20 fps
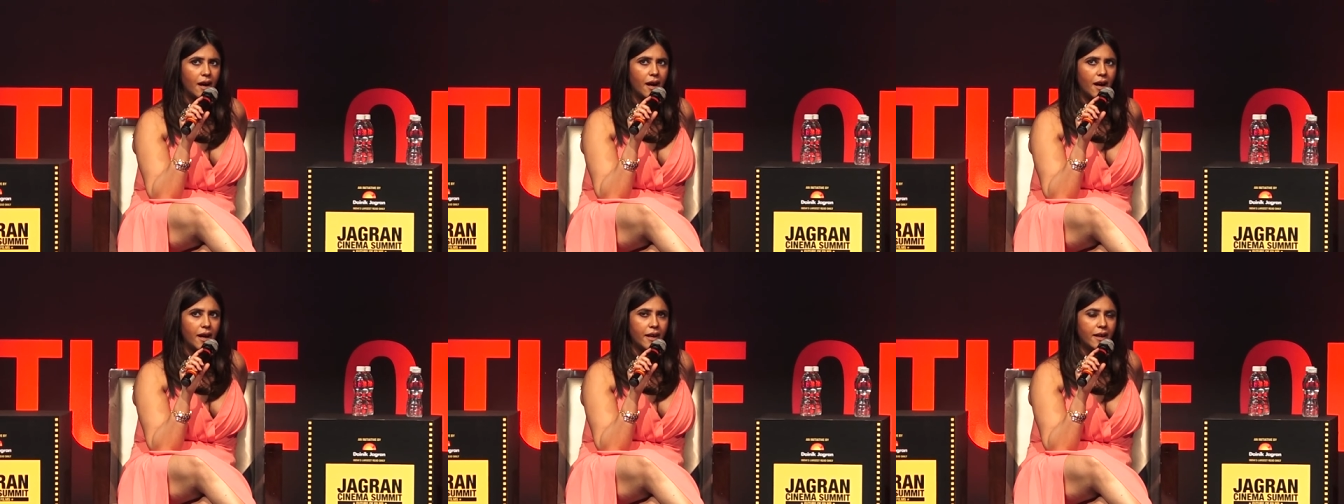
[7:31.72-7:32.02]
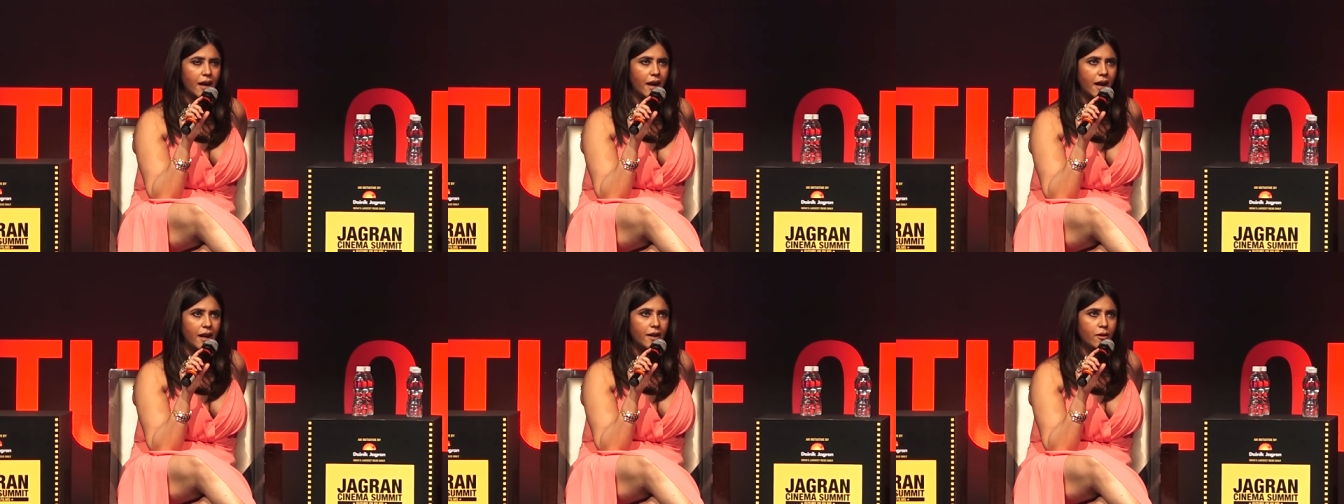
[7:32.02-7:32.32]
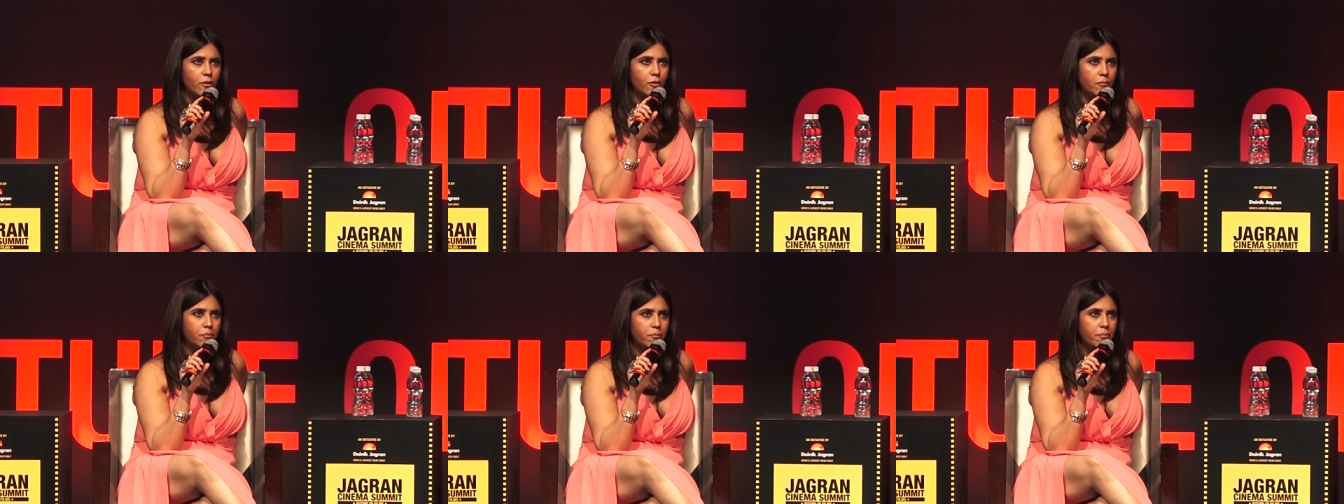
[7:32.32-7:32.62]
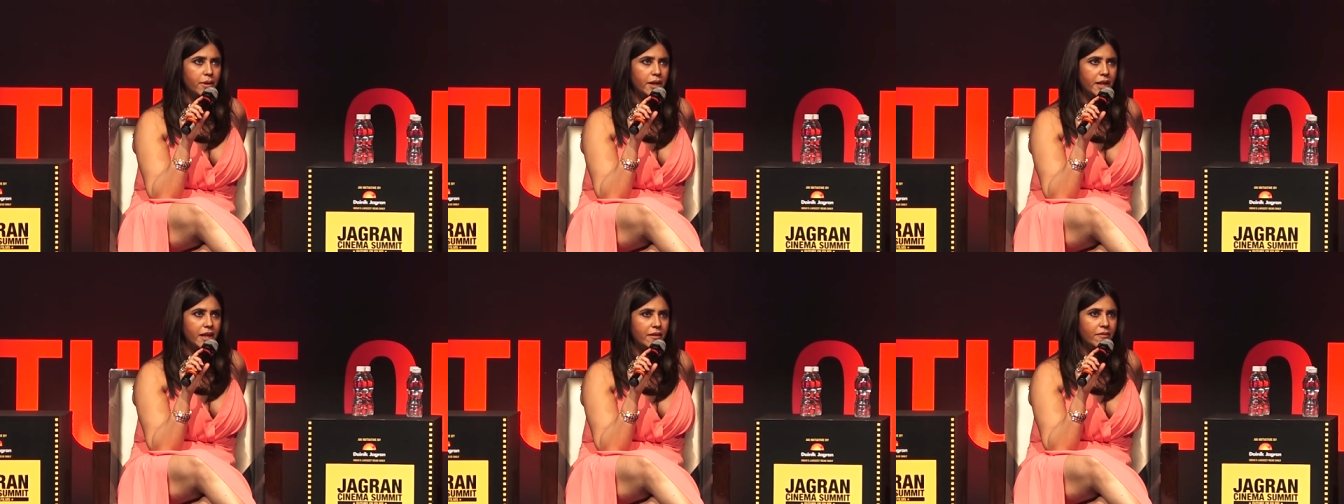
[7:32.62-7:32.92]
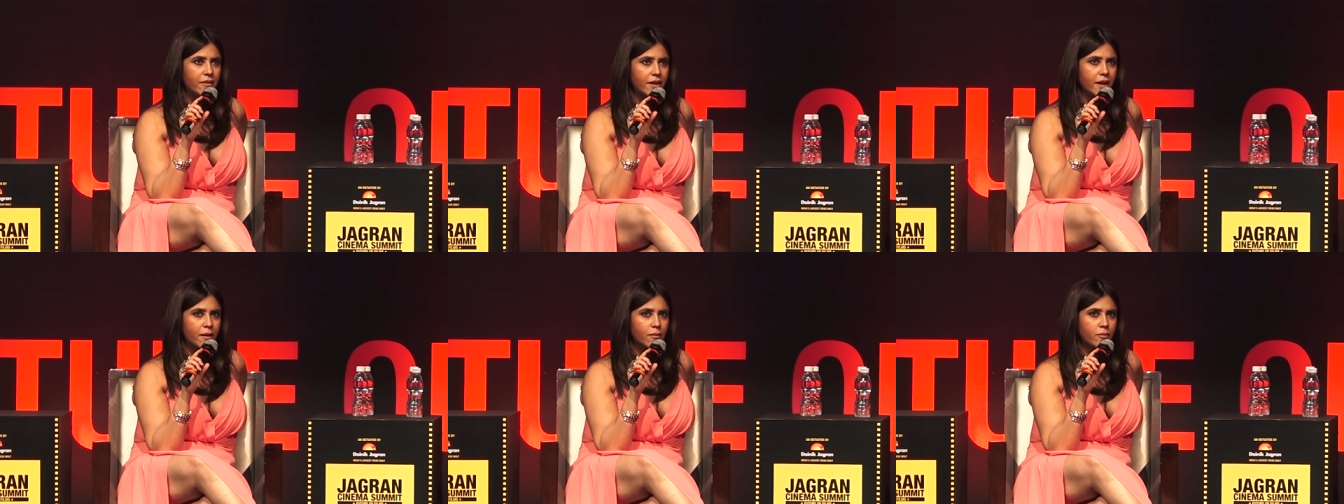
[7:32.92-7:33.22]
I, I couldn't
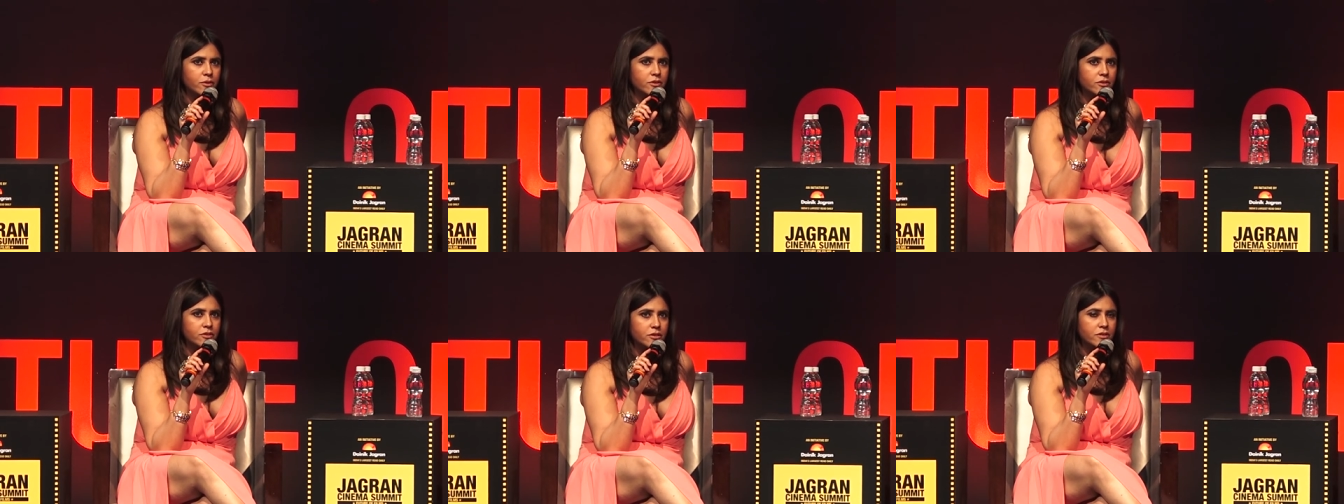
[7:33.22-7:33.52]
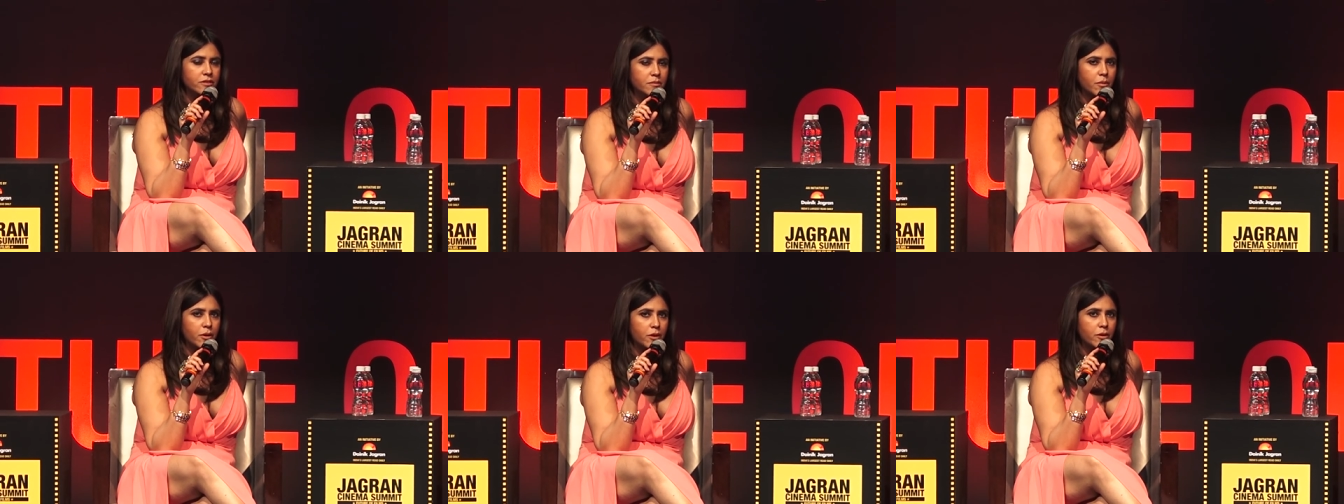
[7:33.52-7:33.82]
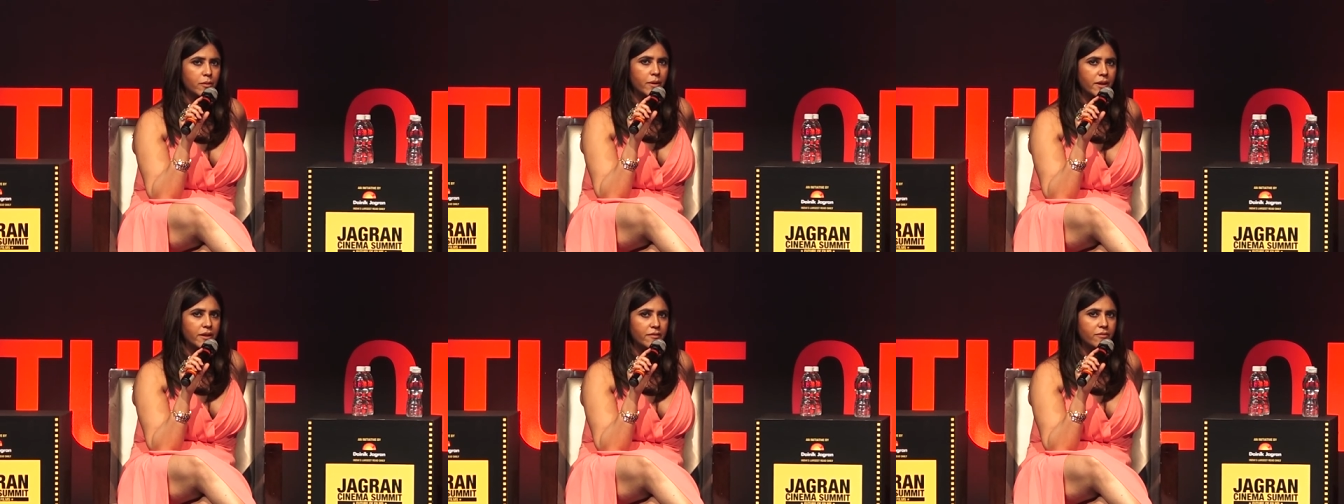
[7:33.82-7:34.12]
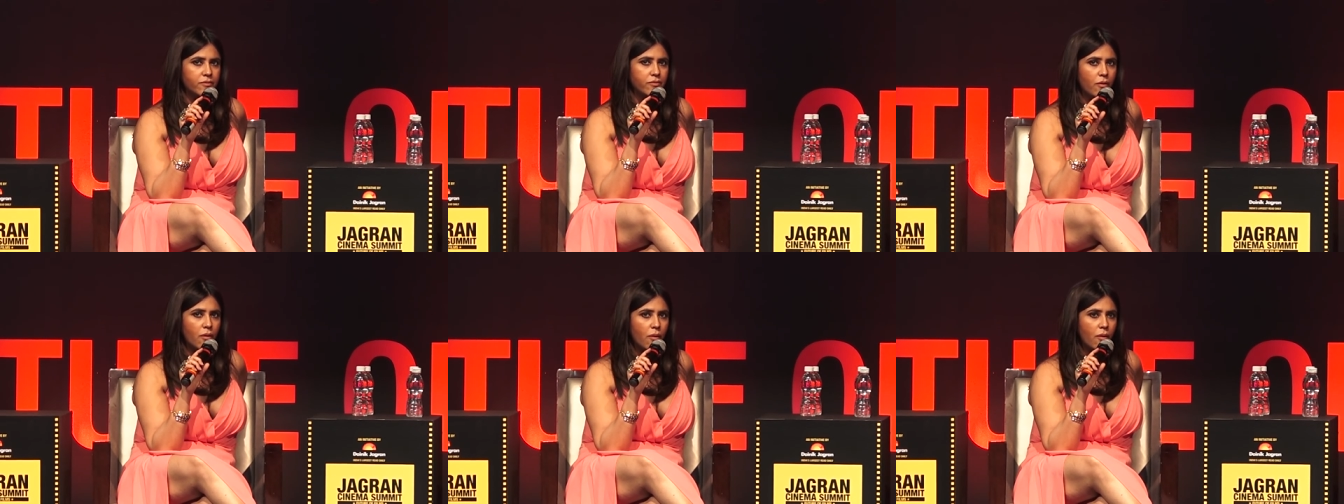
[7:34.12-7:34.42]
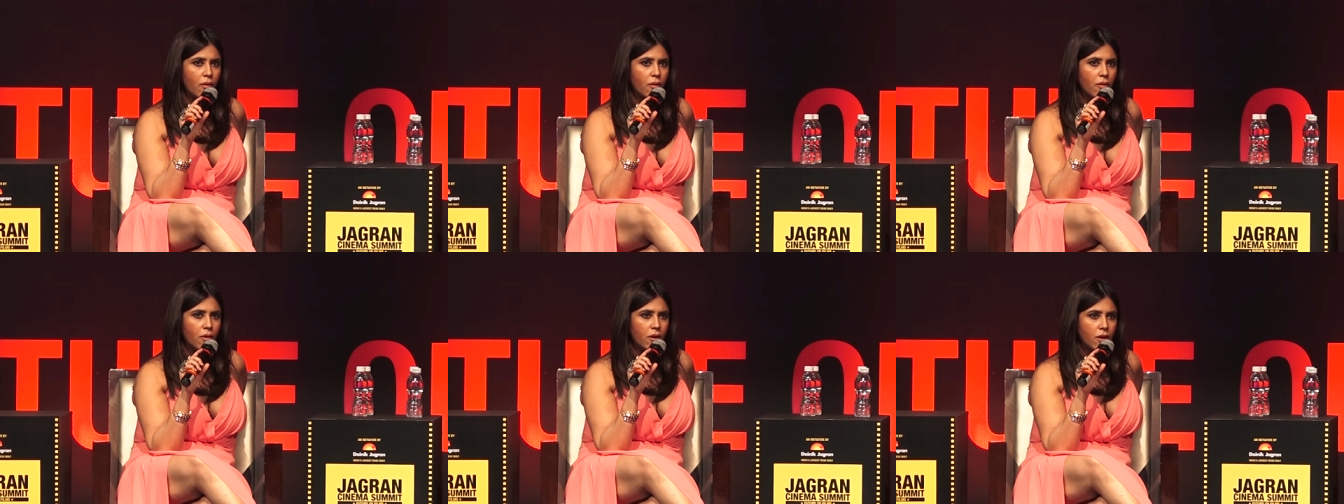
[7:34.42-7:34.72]
believe, and I was just about
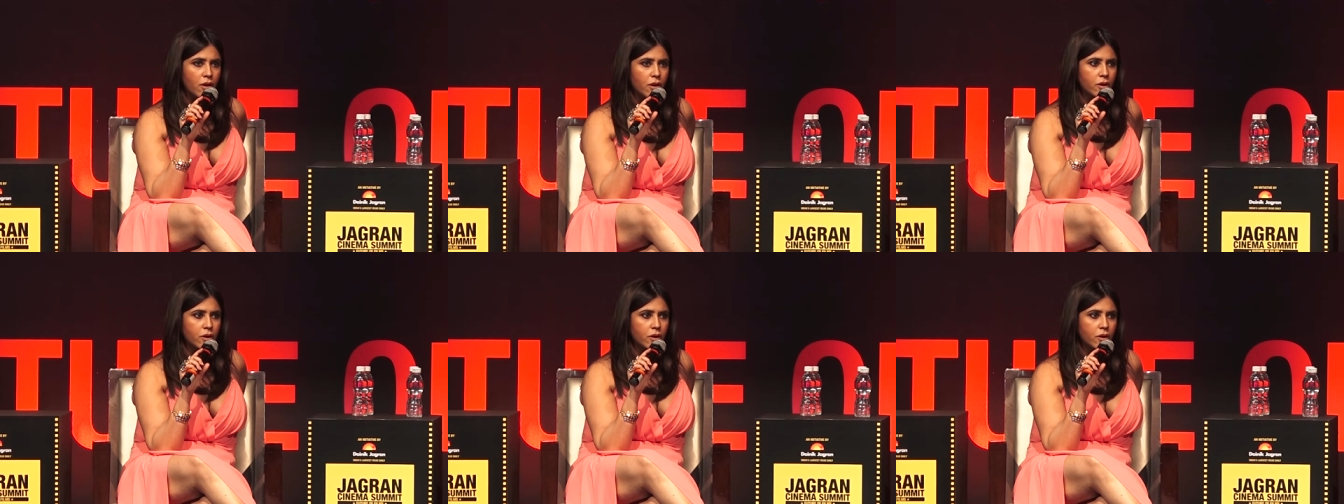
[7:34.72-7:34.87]
24.